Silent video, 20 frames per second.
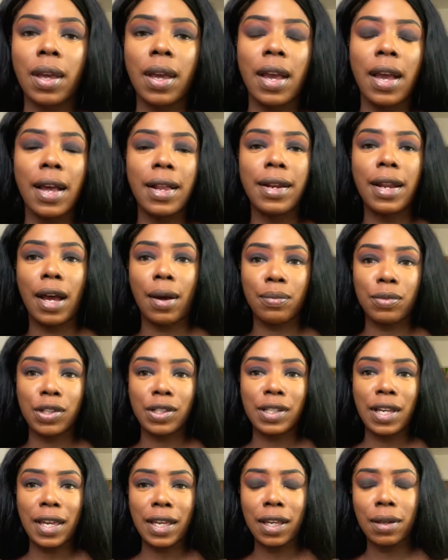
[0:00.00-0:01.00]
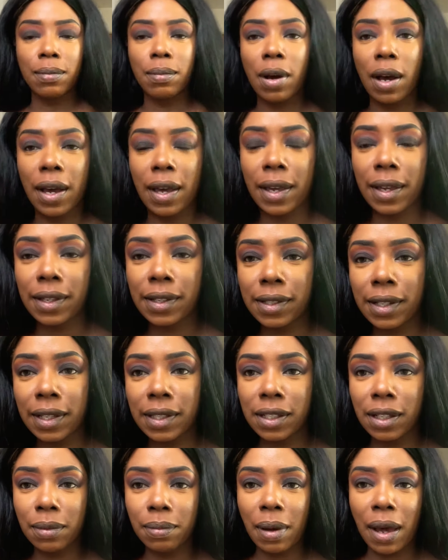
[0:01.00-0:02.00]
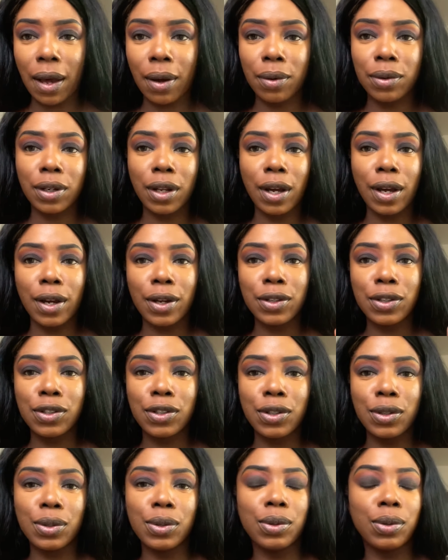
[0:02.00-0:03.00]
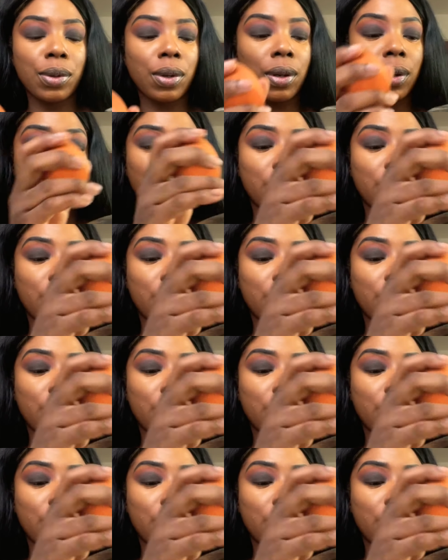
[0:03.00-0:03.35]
And now I'm just taking my setting powder to